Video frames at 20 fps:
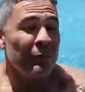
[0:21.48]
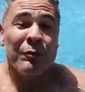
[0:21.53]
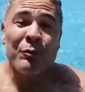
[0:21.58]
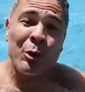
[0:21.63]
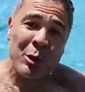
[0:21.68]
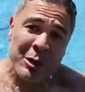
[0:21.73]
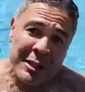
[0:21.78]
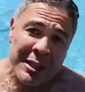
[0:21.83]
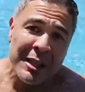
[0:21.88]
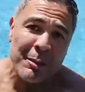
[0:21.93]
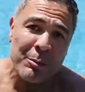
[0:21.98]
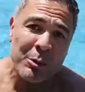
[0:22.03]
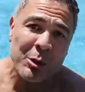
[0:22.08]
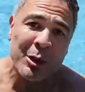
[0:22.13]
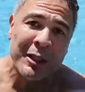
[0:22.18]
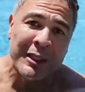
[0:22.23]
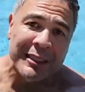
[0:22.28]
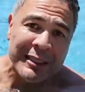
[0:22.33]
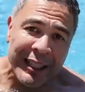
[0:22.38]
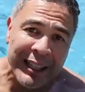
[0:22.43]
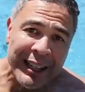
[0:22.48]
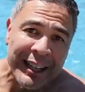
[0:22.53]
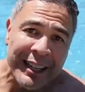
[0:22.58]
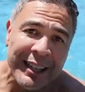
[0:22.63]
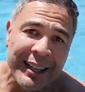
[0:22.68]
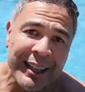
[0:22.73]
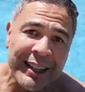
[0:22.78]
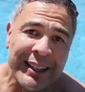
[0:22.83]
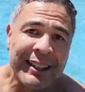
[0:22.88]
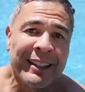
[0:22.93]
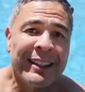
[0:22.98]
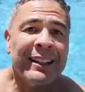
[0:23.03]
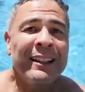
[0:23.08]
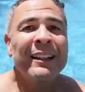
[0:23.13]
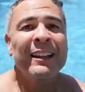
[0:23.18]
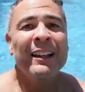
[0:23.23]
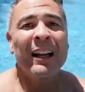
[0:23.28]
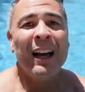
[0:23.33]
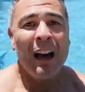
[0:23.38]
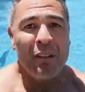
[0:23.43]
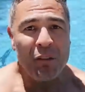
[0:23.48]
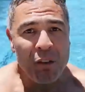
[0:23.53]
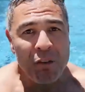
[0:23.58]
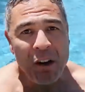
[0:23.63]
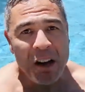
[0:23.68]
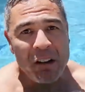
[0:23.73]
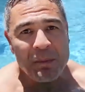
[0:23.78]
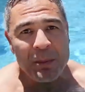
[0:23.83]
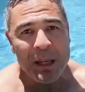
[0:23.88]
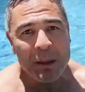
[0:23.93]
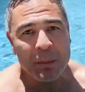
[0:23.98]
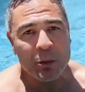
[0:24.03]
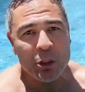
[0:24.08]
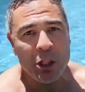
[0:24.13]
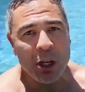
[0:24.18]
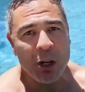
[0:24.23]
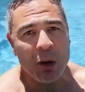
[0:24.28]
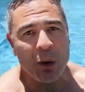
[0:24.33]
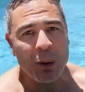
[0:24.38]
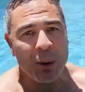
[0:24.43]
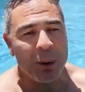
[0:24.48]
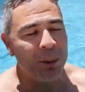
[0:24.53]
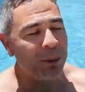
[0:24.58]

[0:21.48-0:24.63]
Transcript: For example, today I have a 5 p.m. show,